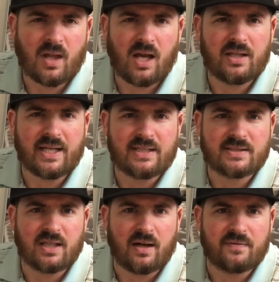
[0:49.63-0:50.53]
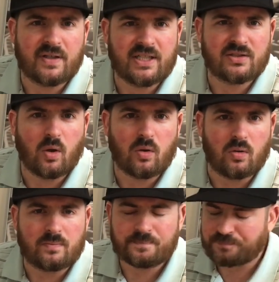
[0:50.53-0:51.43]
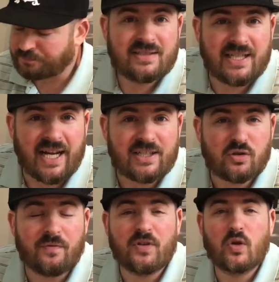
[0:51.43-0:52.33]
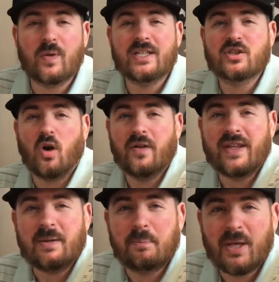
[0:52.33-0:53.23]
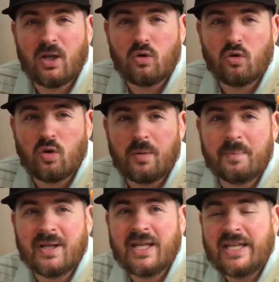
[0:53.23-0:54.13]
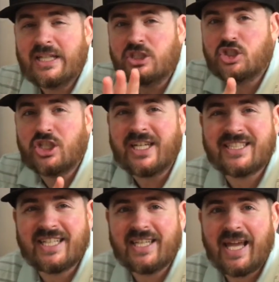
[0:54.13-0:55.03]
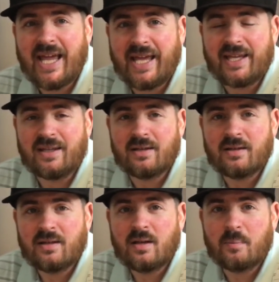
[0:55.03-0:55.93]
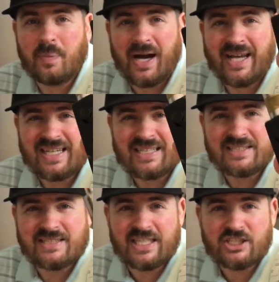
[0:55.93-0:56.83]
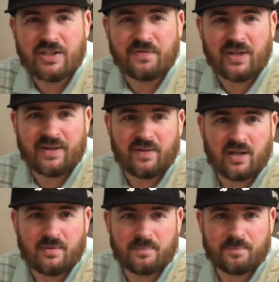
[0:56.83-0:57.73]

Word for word: I like his stuff, and he's local. Today's review is on the Pilgrim GTA by Digiflavor.